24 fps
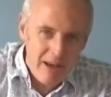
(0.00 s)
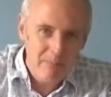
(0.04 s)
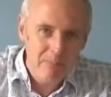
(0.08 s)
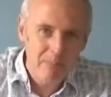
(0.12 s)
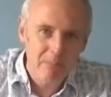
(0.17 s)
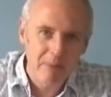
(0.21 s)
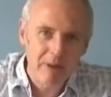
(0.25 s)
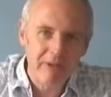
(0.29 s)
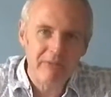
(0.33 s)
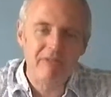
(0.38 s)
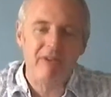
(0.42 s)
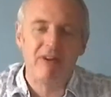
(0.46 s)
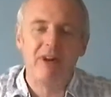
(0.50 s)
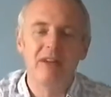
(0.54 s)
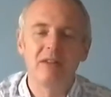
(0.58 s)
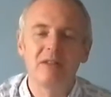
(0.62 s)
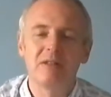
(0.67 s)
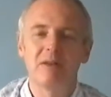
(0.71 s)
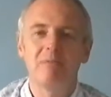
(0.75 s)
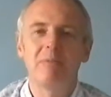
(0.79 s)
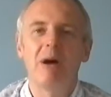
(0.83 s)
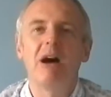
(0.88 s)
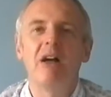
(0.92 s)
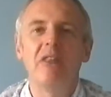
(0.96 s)
amplify
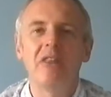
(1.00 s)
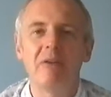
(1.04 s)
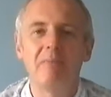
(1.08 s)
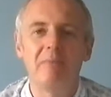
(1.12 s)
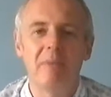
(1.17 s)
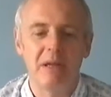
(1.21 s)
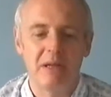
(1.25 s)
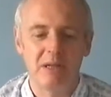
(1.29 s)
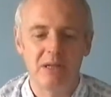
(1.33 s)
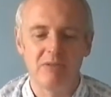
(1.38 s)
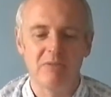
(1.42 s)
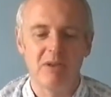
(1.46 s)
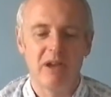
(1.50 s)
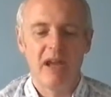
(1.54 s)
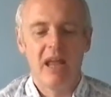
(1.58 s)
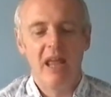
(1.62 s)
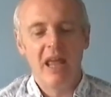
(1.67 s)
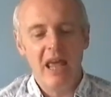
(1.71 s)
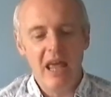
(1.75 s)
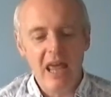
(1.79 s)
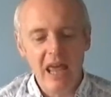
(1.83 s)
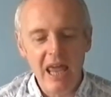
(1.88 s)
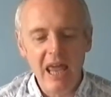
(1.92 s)
some other bits of it?